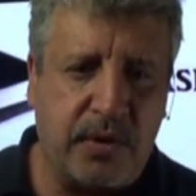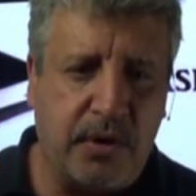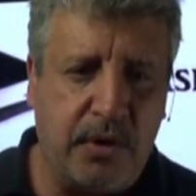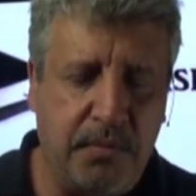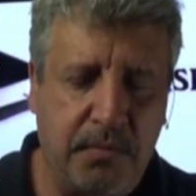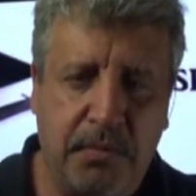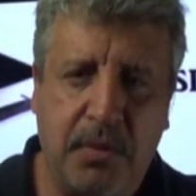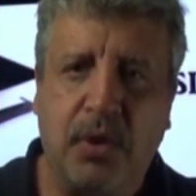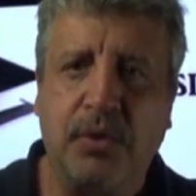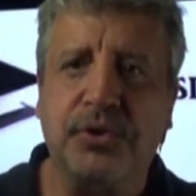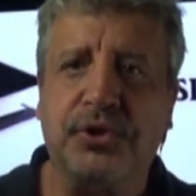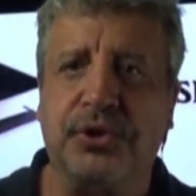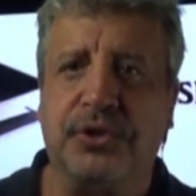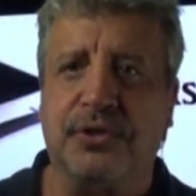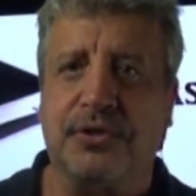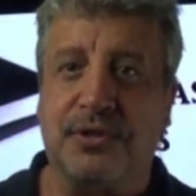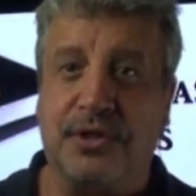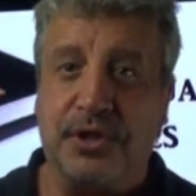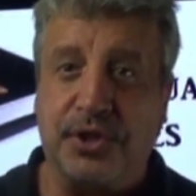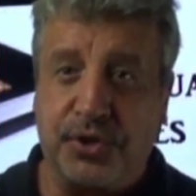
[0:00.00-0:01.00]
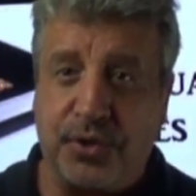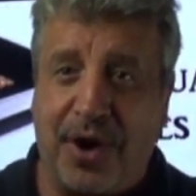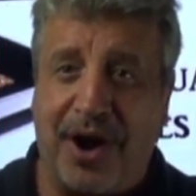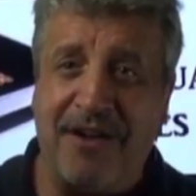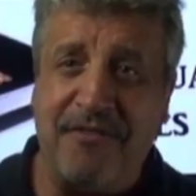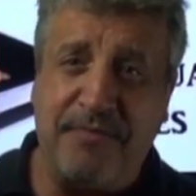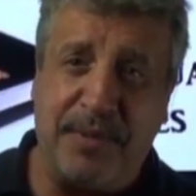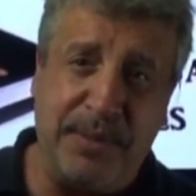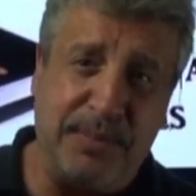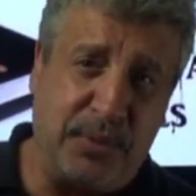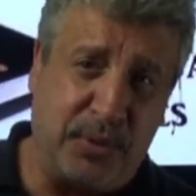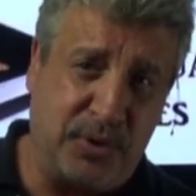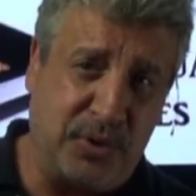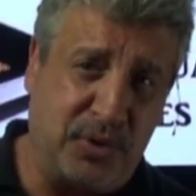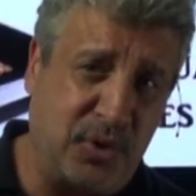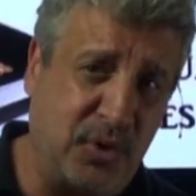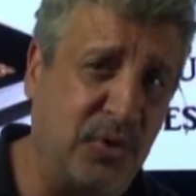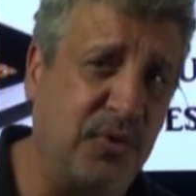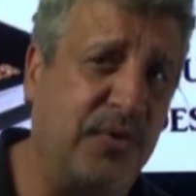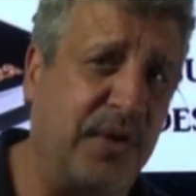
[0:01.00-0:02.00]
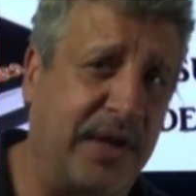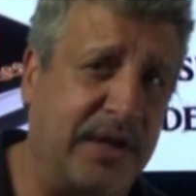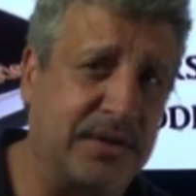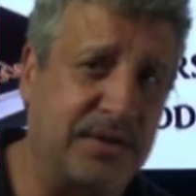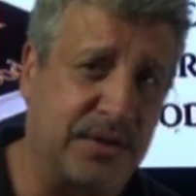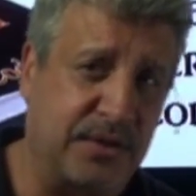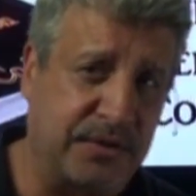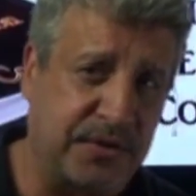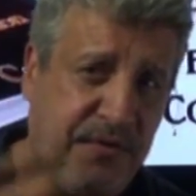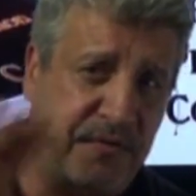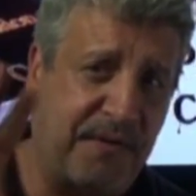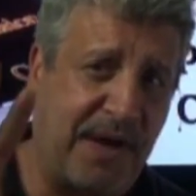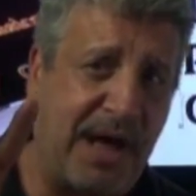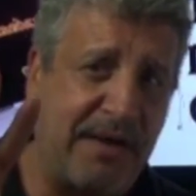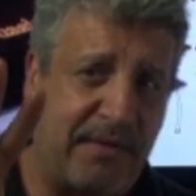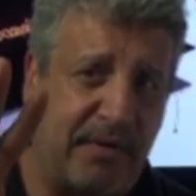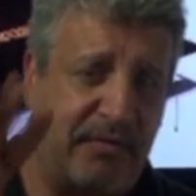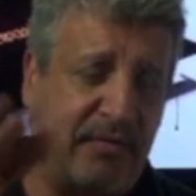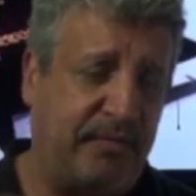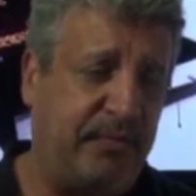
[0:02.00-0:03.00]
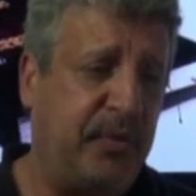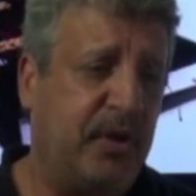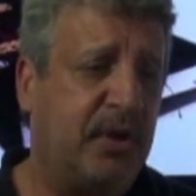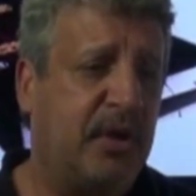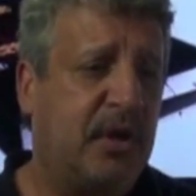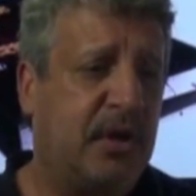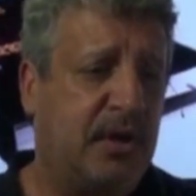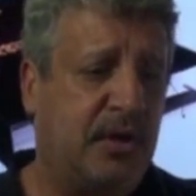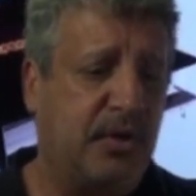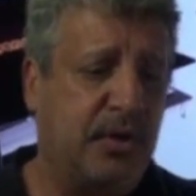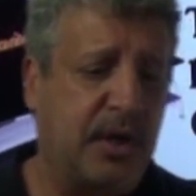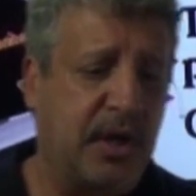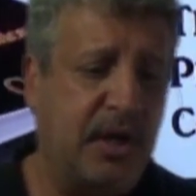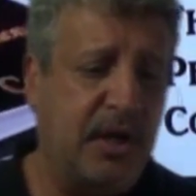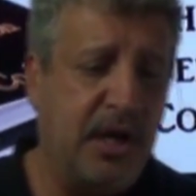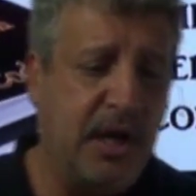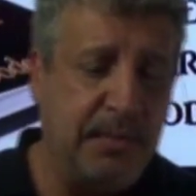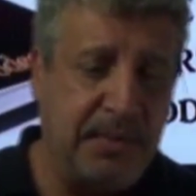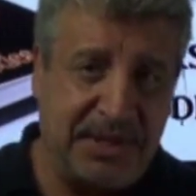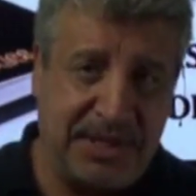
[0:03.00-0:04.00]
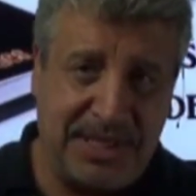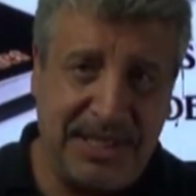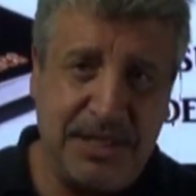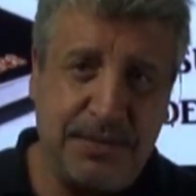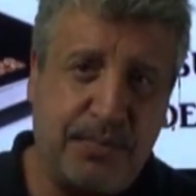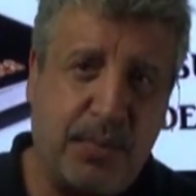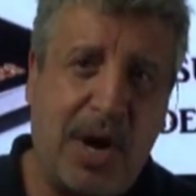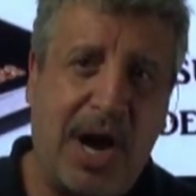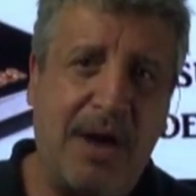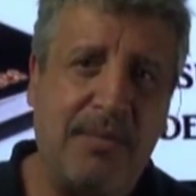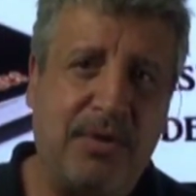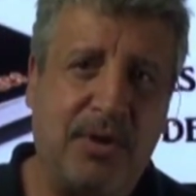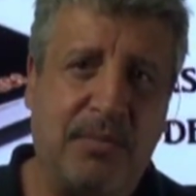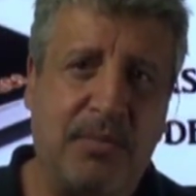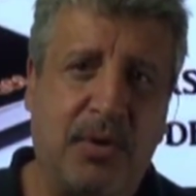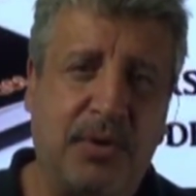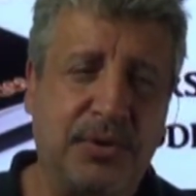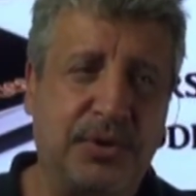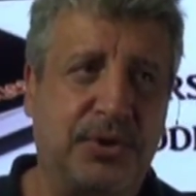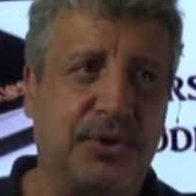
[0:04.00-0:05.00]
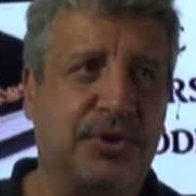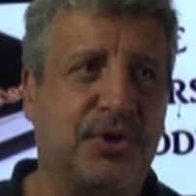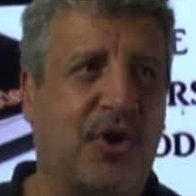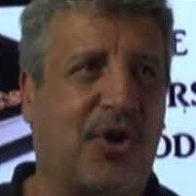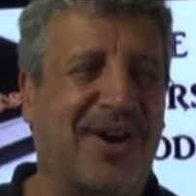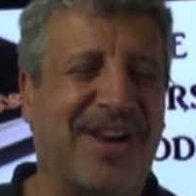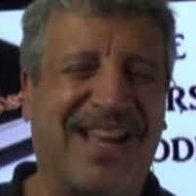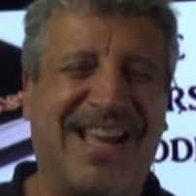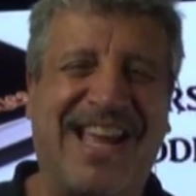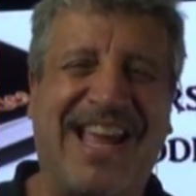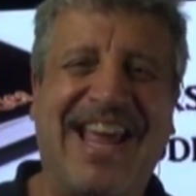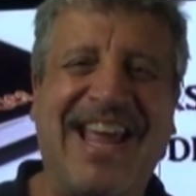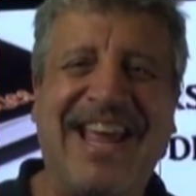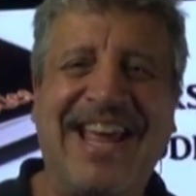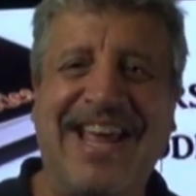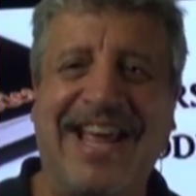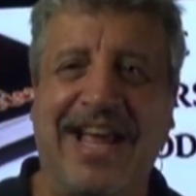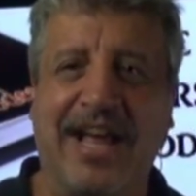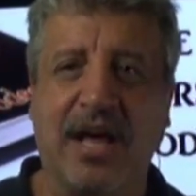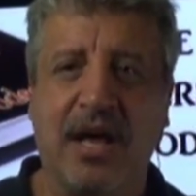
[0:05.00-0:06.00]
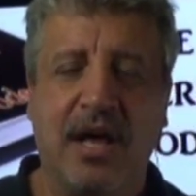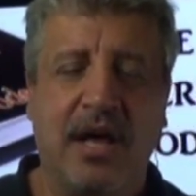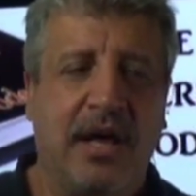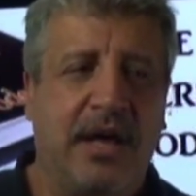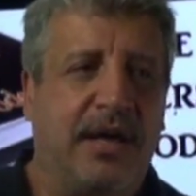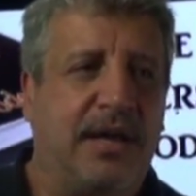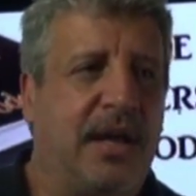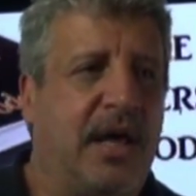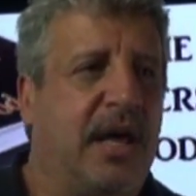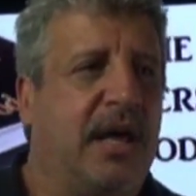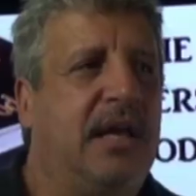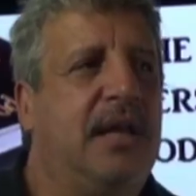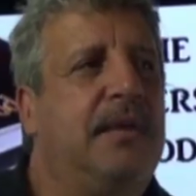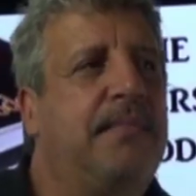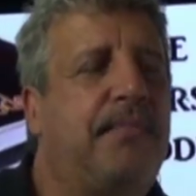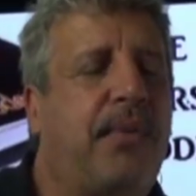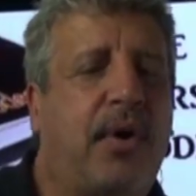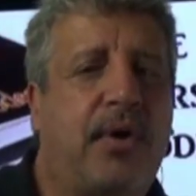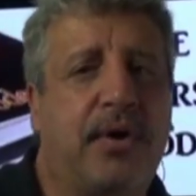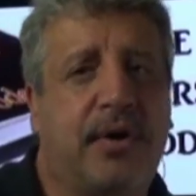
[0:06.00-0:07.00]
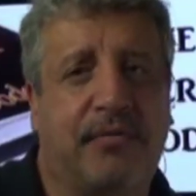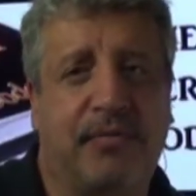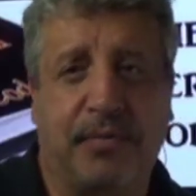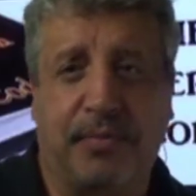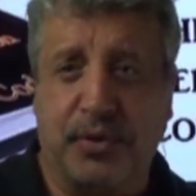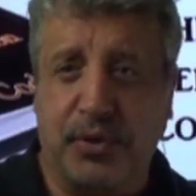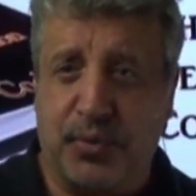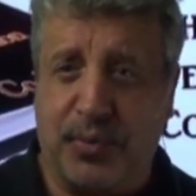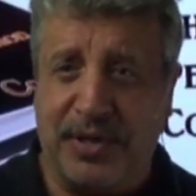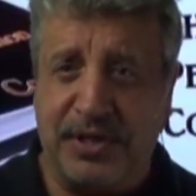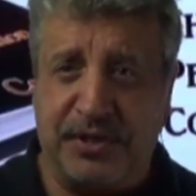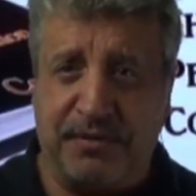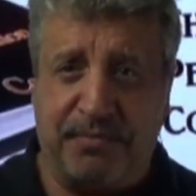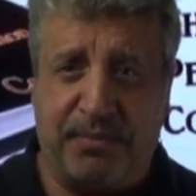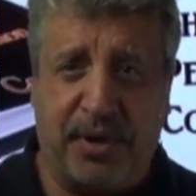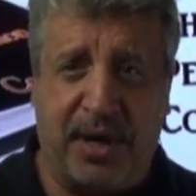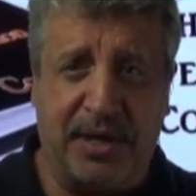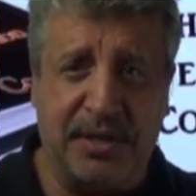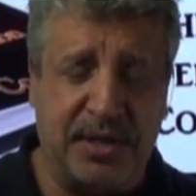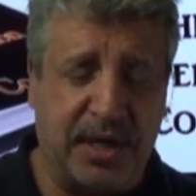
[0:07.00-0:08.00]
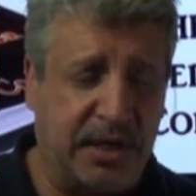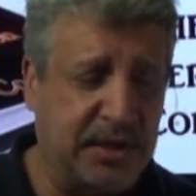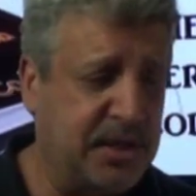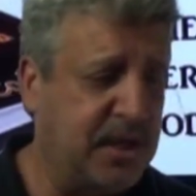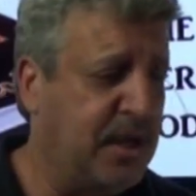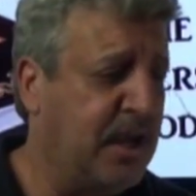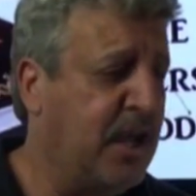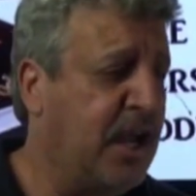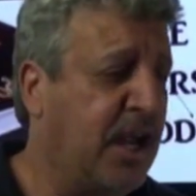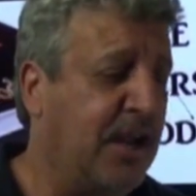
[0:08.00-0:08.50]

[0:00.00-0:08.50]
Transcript: emotions that drive people to do things, and there's 5 of them, okay? But these primal emotions are key in any part of the persuasion process.